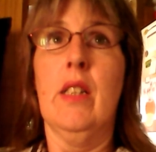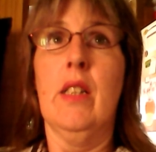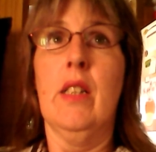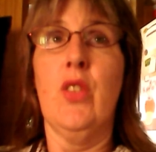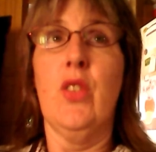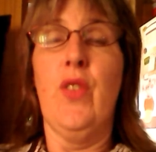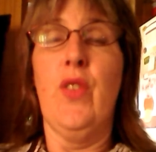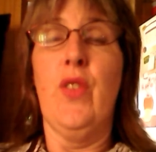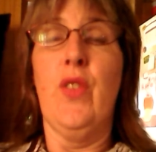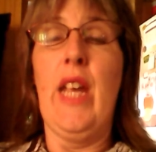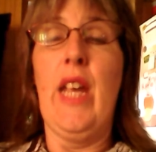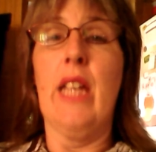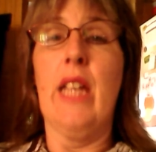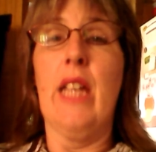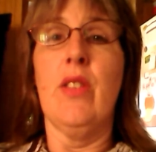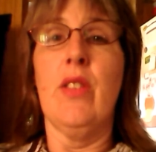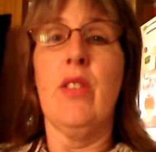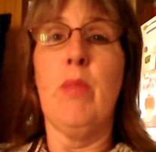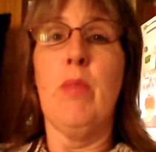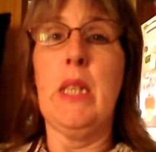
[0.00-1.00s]
there's
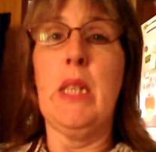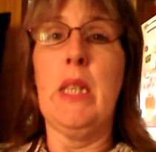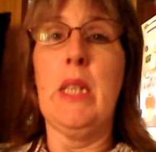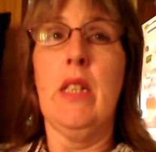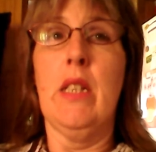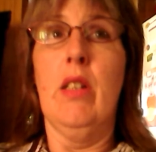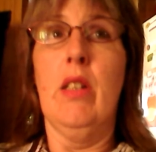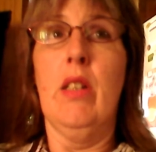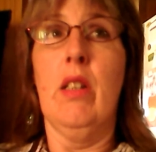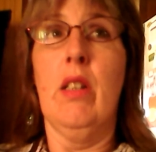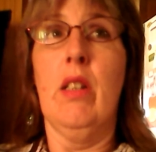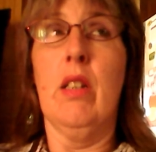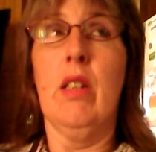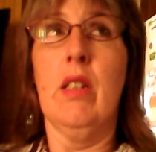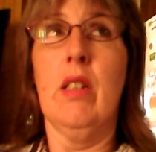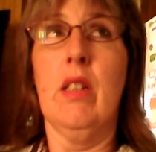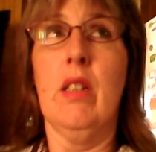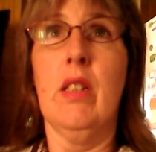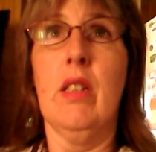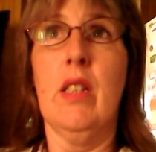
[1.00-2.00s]
fans, but
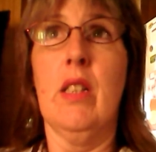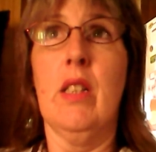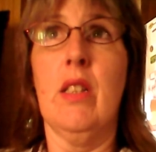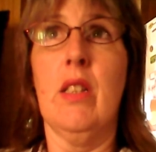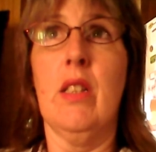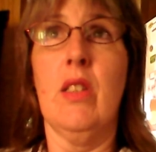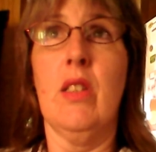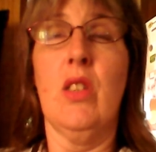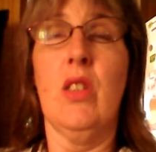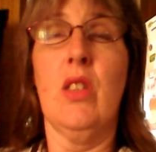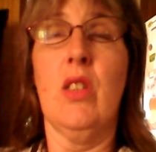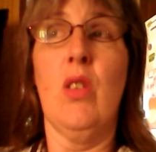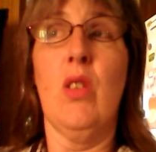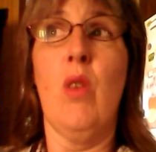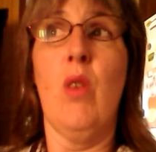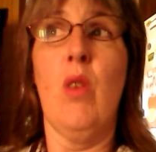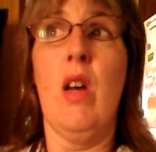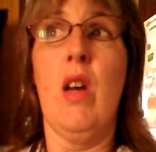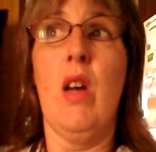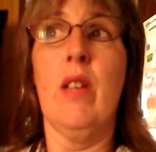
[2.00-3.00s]
it's so
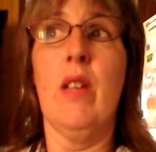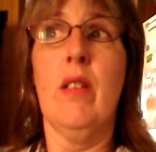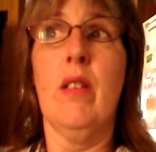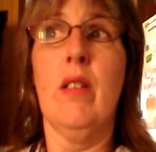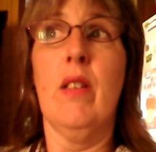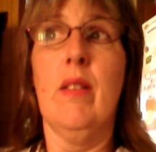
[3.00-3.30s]
hot.